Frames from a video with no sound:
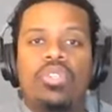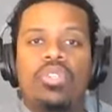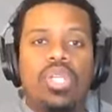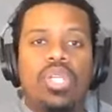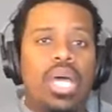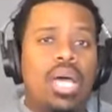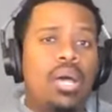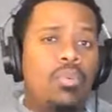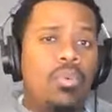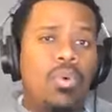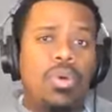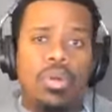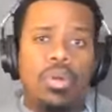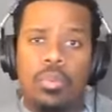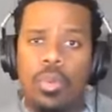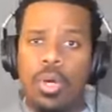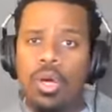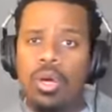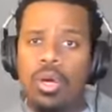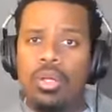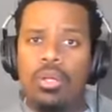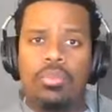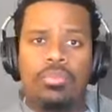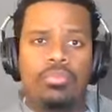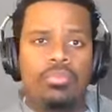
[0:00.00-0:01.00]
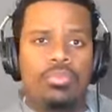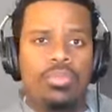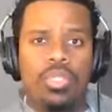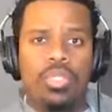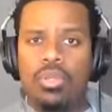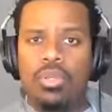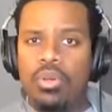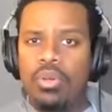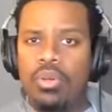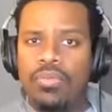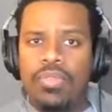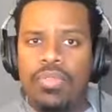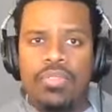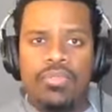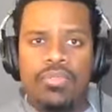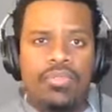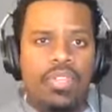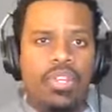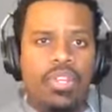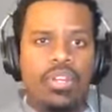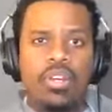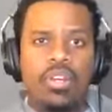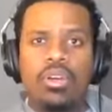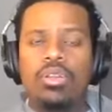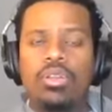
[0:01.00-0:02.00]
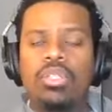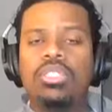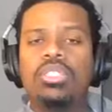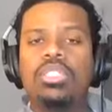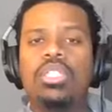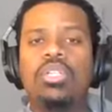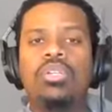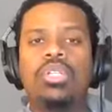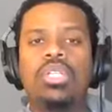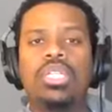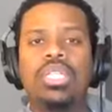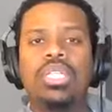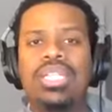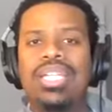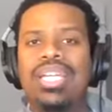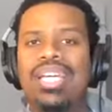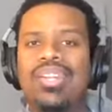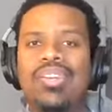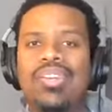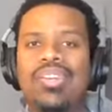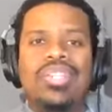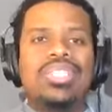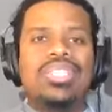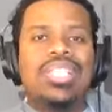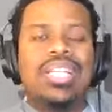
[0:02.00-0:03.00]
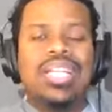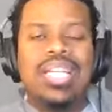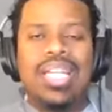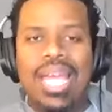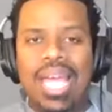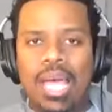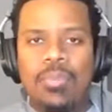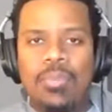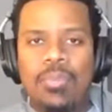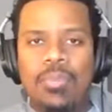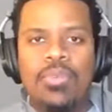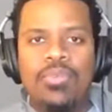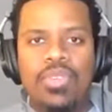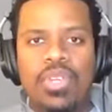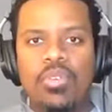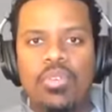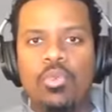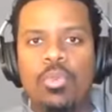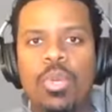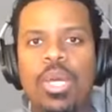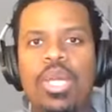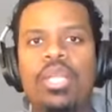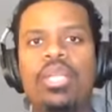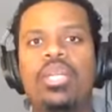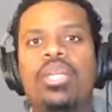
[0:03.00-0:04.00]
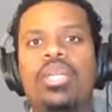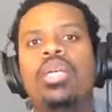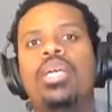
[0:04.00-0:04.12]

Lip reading: Now, I want them all to, if their goal is to go to the league, I know that's not going to happen for everybody,